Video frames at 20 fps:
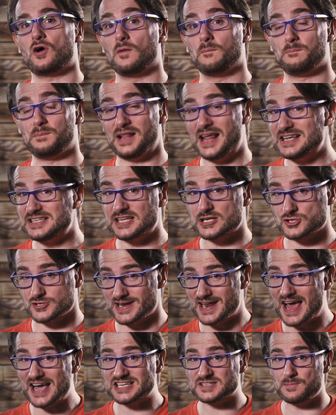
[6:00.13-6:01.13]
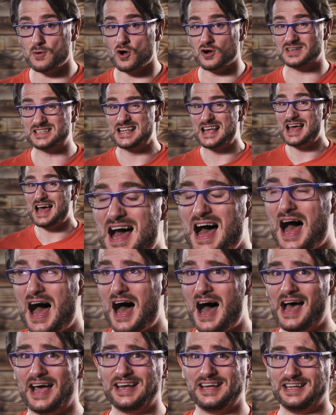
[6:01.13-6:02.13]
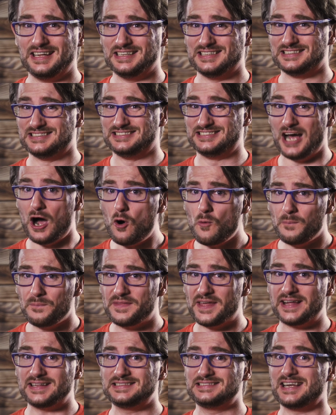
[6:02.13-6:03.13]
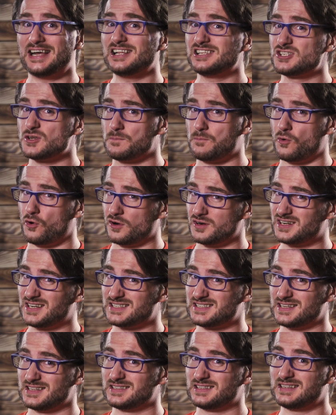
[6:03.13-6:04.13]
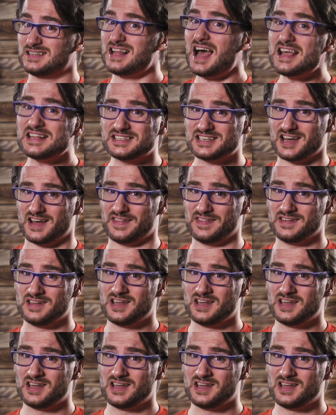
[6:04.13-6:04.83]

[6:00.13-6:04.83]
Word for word: on PlayStation and Xbox, I doubt that they'll support the Sinden light gun.